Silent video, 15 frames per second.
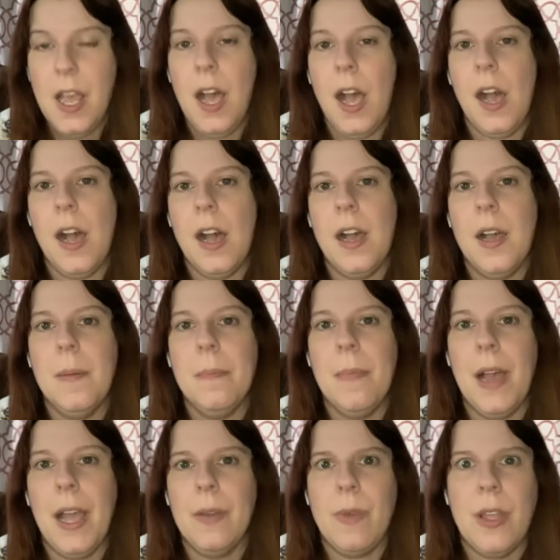
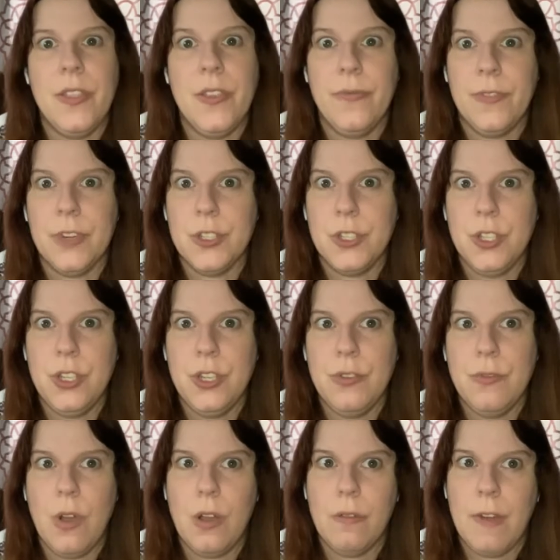I read the first
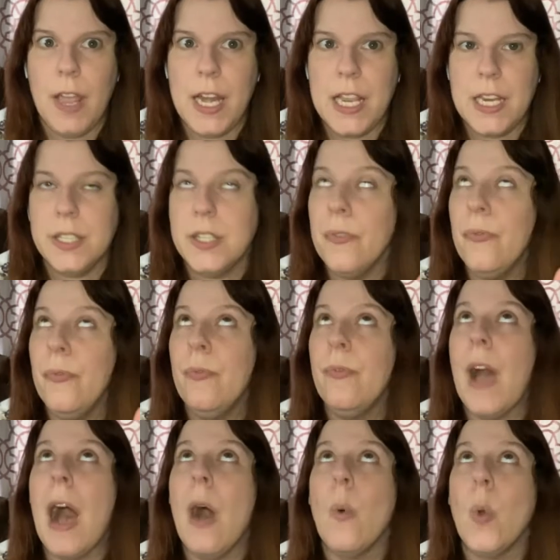2 already,
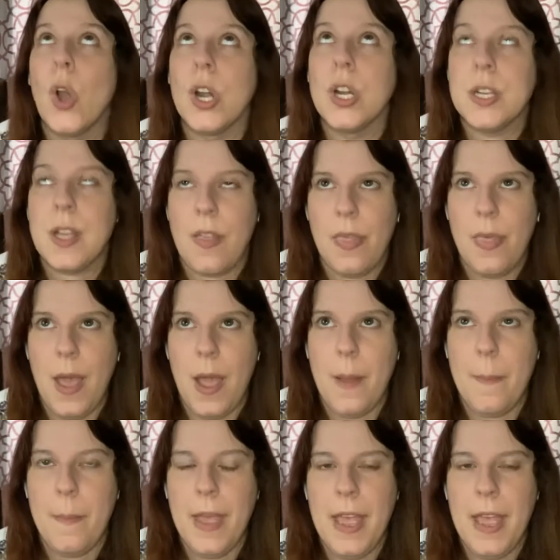devoured them,